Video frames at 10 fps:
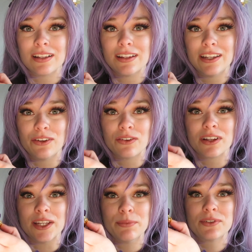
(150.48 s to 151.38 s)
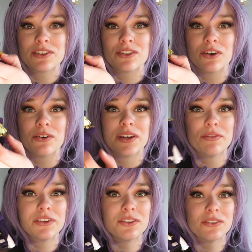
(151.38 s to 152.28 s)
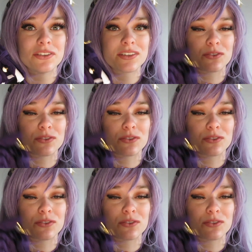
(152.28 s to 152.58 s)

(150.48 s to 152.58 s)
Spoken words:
little clips, so if you don't